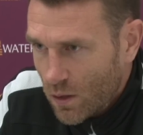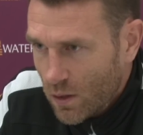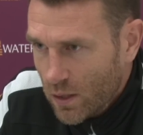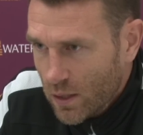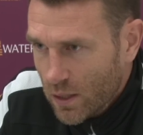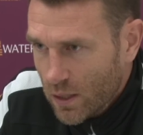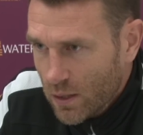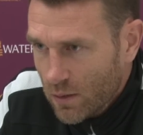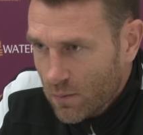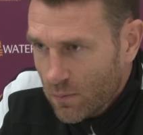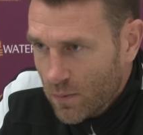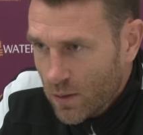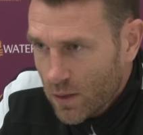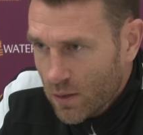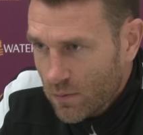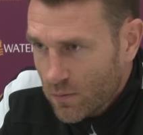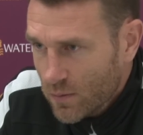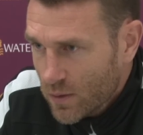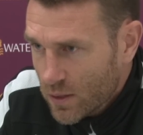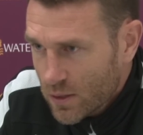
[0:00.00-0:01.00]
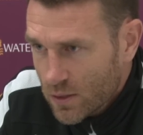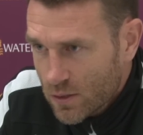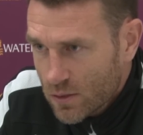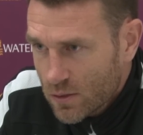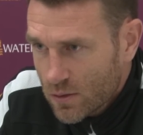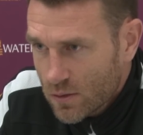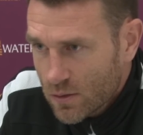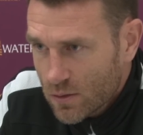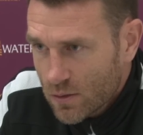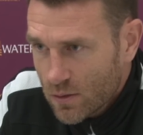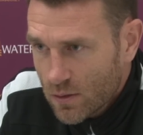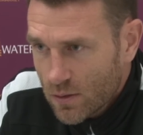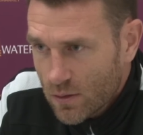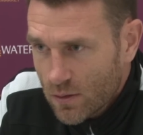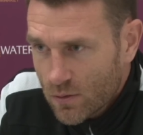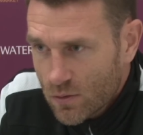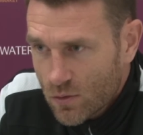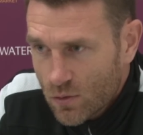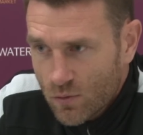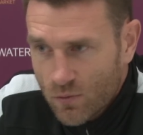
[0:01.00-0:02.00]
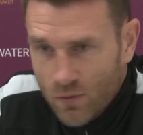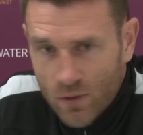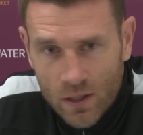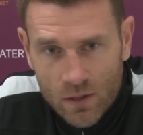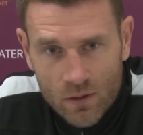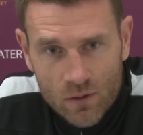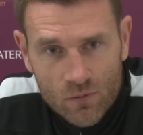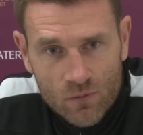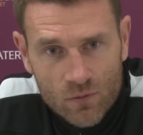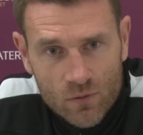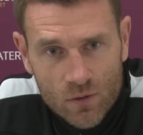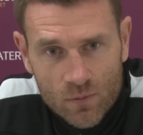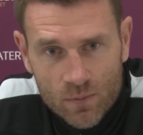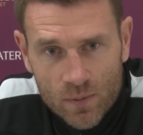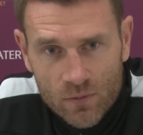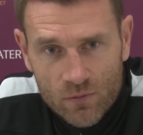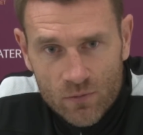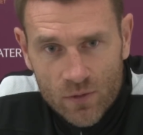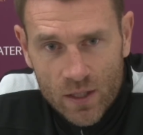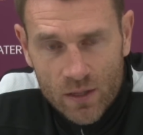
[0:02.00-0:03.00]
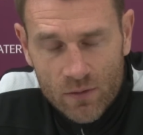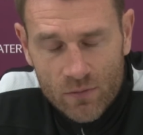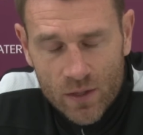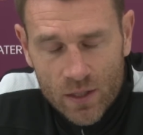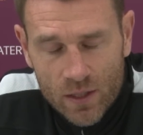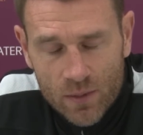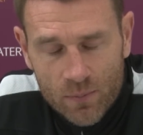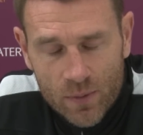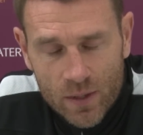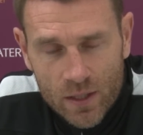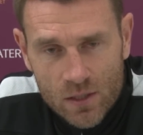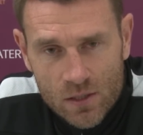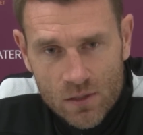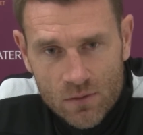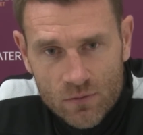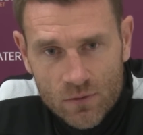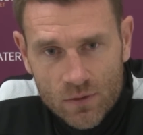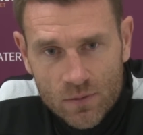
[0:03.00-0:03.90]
And so far they've been very, very impressive.